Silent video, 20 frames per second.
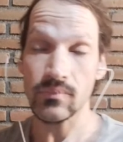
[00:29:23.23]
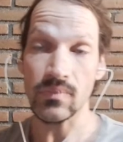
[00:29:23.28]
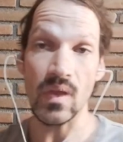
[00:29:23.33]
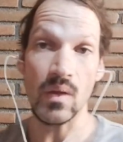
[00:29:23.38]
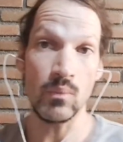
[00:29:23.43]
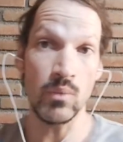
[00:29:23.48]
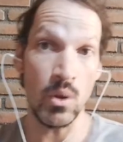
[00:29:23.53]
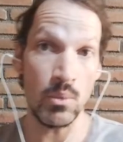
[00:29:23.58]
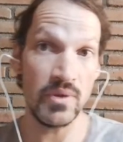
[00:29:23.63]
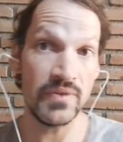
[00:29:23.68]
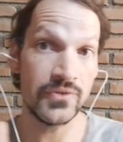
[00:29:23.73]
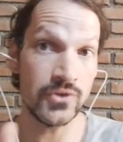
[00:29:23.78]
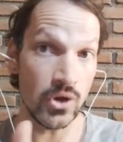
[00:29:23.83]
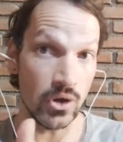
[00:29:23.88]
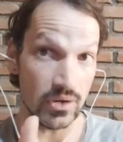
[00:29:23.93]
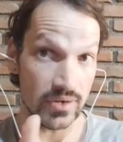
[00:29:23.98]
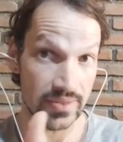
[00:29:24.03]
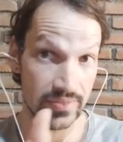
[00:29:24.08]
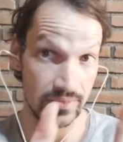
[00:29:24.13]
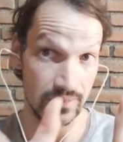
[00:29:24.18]
what we've
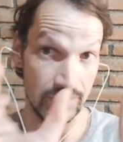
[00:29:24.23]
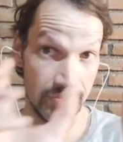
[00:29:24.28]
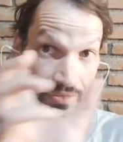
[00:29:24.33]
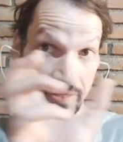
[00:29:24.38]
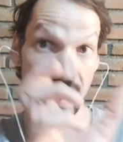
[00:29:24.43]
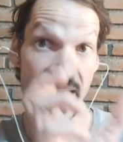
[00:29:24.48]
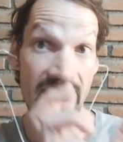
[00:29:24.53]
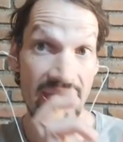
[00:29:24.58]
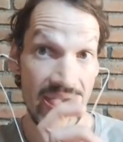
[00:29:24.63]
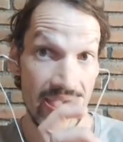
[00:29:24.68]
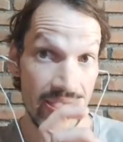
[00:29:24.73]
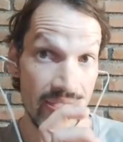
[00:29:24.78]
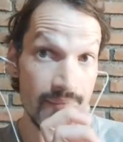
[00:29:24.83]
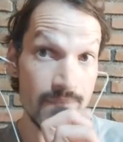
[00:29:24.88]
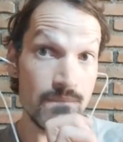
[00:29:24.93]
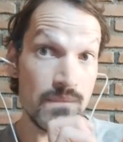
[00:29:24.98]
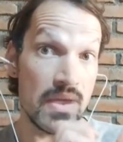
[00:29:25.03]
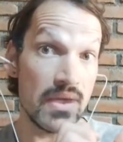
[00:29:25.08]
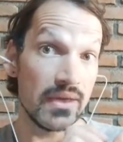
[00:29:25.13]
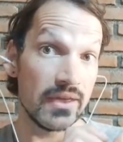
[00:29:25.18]
got there
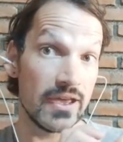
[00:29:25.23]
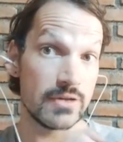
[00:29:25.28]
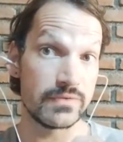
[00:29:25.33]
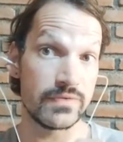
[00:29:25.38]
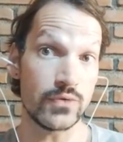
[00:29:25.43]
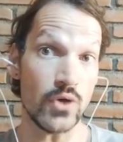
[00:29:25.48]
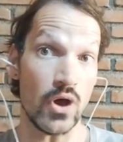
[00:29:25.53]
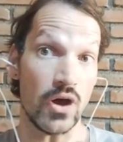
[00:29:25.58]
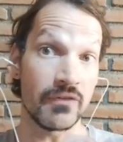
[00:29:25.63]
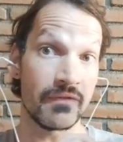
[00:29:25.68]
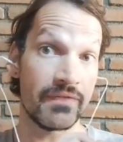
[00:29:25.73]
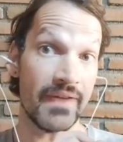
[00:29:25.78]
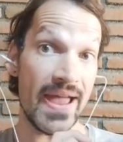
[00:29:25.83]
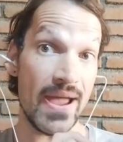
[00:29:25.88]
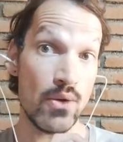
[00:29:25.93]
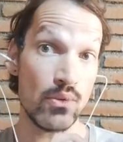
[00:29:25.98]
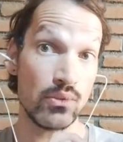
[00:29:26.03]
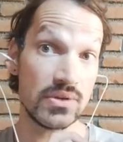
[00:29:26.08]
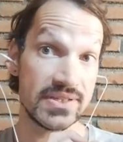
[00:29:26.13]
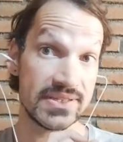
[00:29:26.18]
is we've got a
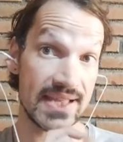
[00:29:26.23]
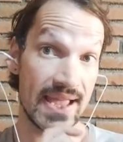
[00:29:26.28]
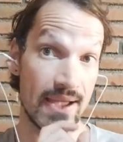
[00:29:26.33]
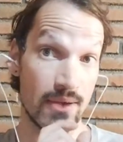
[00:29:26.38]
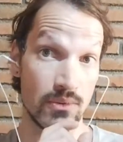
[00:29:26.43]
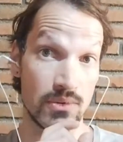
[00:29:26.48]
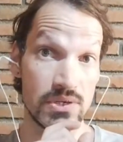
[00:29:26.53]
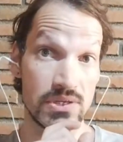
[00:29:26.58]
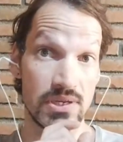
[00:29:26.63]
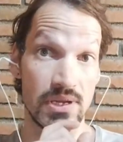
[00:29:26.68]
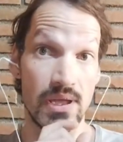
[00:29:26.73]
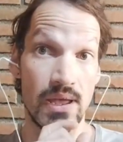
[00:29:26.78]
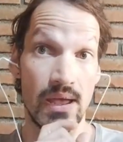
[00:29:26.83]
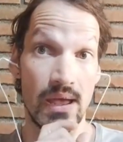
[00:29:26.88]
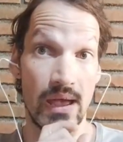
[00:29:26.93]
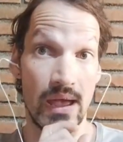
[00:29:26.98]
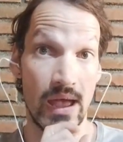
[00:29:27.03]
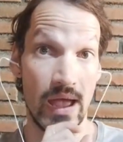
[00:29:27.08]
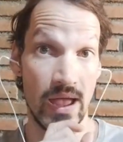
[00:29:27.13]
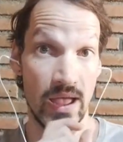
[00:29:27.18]
vowel sound
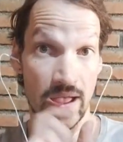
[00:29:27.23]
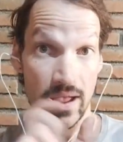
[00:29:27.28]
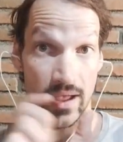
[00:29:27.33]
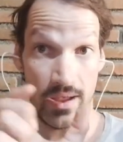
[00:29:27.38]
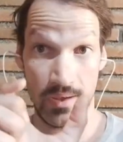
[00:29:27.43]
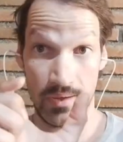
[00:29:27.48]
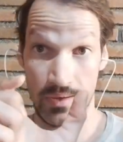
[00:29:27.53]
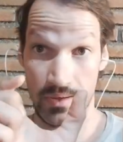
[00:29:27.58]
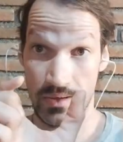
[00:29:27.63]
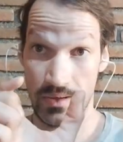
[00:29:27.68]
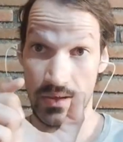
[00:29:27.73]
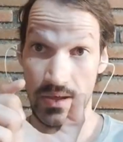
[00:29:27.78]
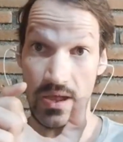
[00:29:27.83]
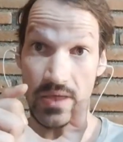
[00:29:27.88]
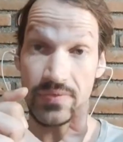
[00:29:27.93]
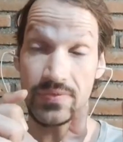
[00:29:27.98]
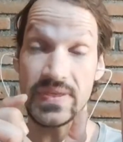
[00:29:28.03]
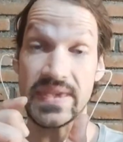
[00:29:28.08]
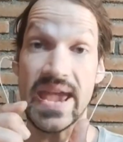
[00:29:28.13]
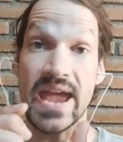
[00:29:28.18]

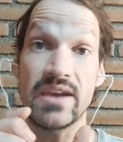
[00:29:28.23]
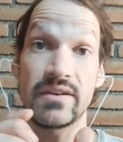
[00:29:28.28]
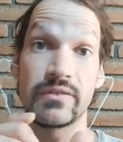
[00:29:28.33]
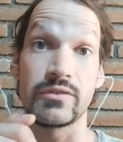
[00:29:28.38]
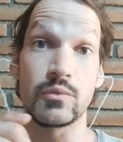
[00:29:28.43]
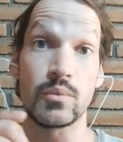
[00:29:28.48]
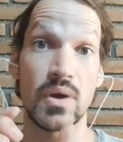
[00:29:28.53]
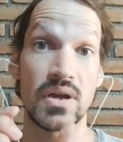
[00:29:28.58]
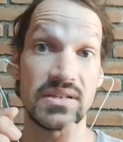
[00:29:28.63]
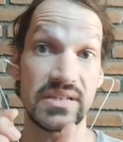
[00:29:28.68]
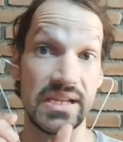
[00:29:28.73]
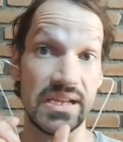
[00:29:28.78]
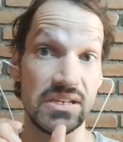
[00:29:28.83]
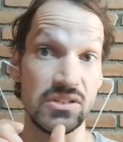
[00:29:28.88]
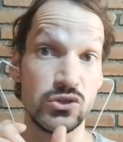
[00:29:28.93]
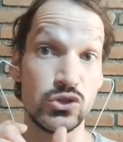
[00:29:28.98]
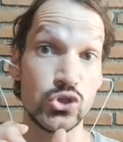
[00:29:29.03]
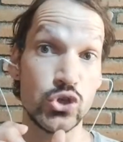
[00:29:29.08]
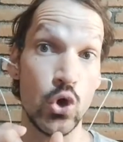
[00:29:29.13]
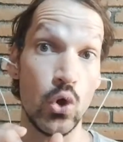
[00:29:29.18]
at the end of the word
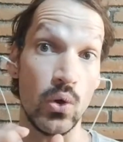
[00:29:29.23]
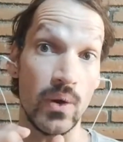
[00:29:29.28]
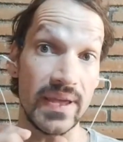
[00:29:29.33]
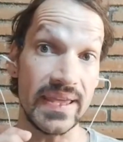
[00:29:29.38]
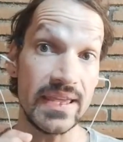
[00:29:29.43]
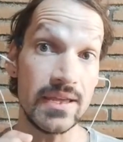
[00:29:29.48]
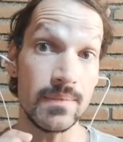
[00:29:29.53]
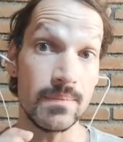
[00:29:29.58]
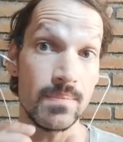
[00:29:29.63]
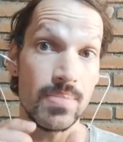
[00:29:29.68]
enjoy,